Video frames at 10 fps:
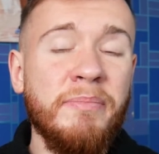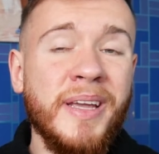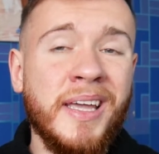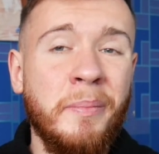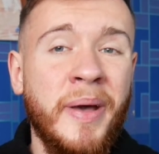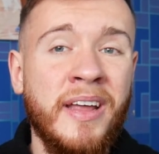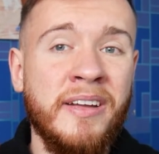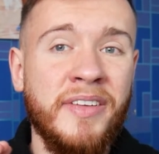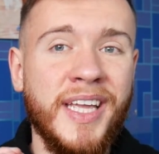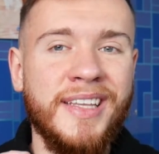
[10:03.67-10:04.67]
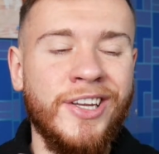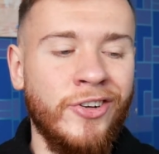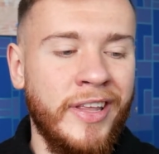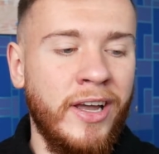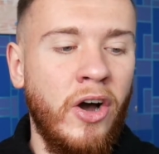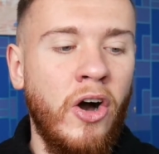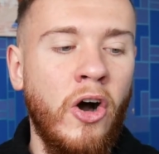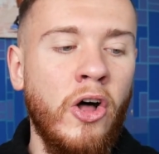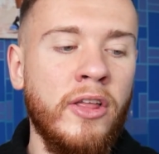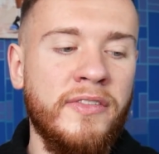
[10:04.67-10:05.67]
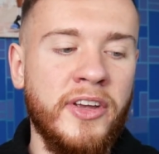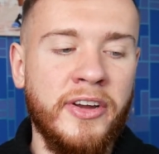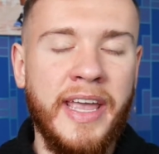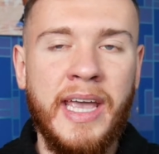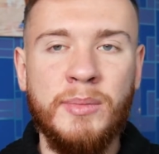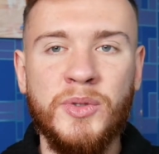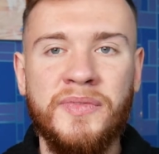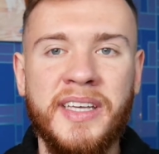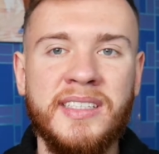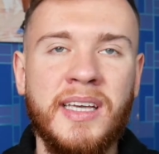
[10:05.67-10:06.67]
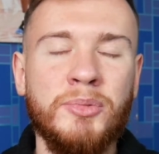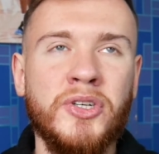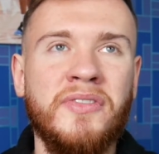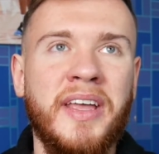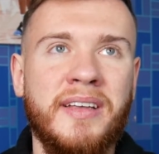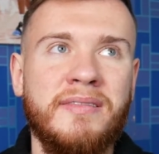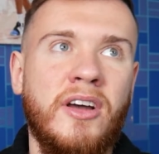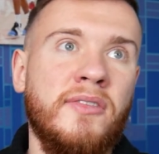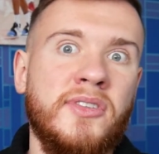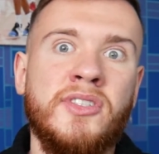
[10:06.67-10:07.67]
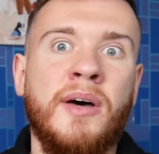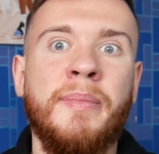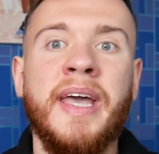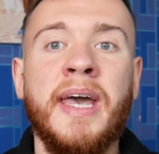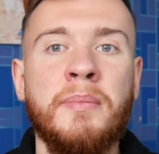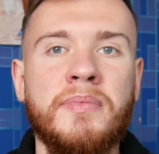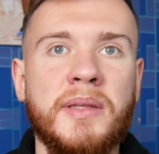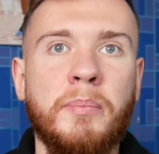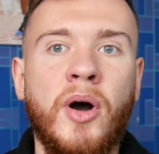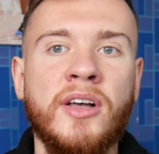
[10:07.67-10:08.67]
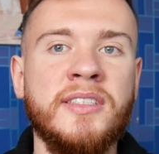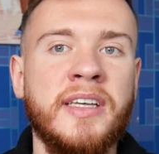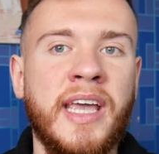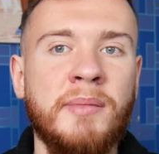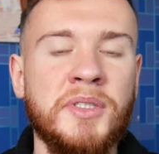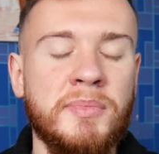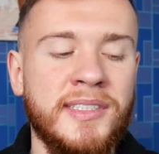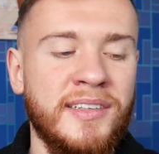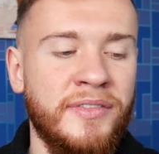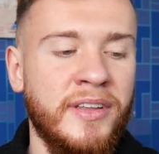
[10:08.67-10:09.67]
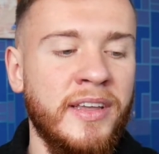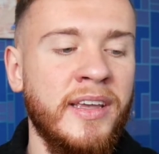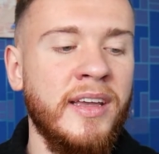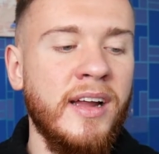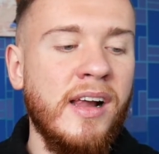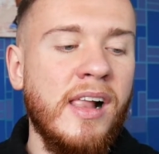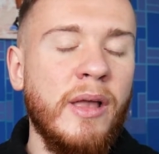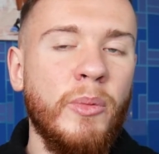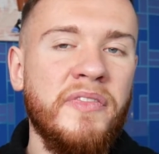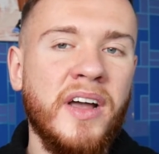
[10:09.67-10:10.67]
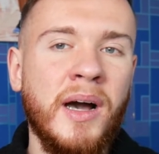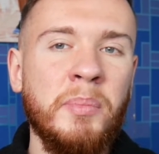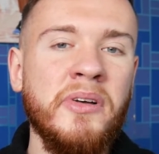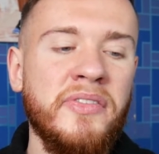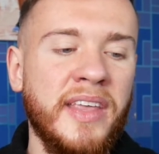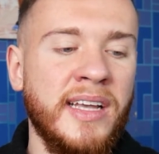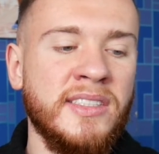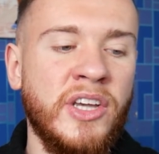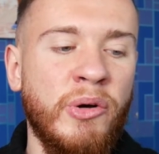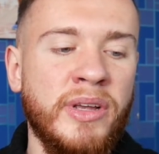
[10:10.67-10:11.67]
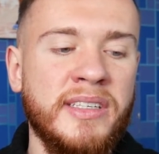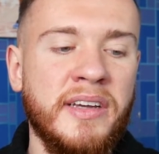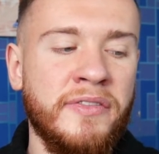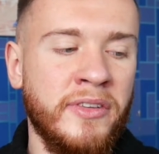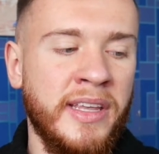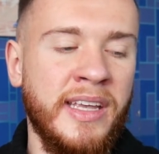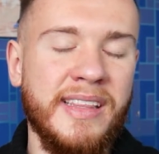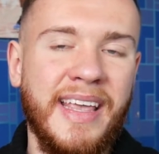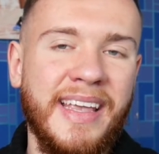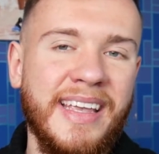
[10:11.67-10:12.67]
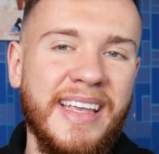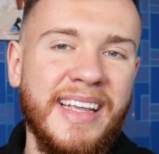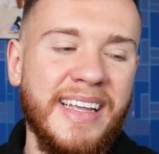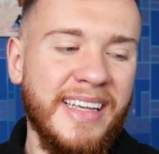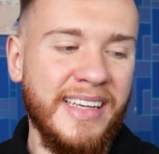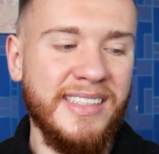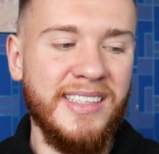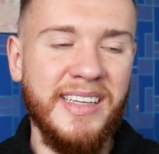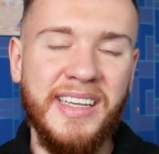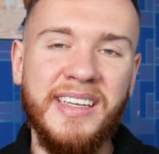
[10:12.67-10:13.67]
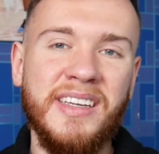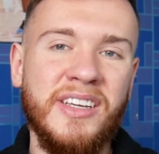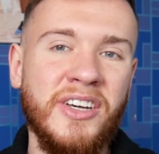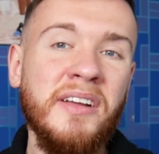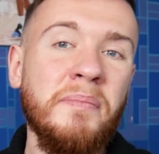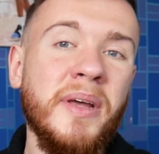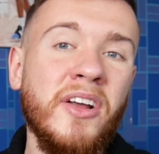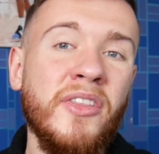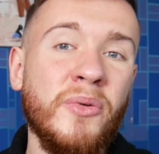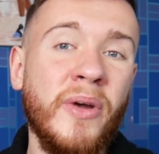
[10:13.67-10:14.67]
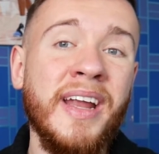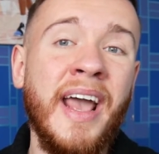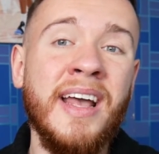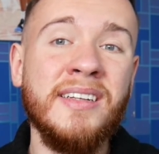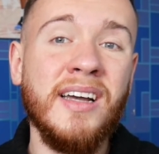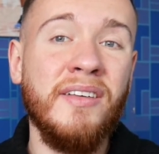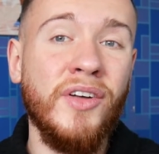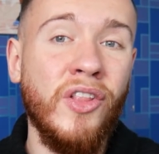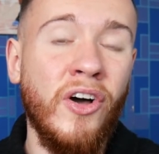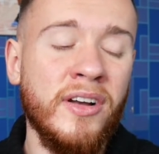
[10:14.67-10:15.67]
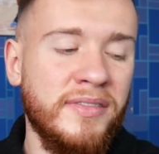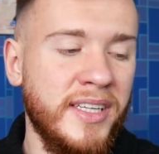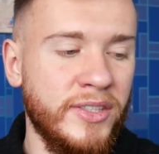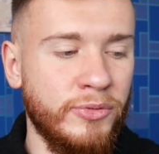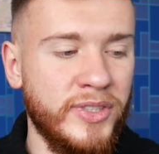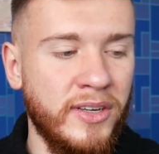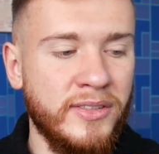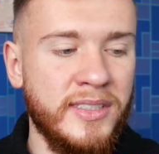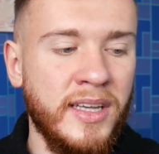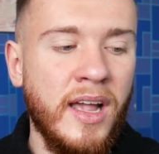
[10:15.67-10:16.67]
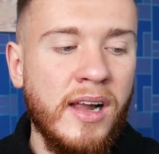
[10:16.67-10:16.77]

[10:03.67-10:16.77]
been competitive in nearly all of their games, with the exception of, like, off the top of my head, the Boston game specifically. With a couple of things going differently, they easily could have been on the right end of a lot of these results.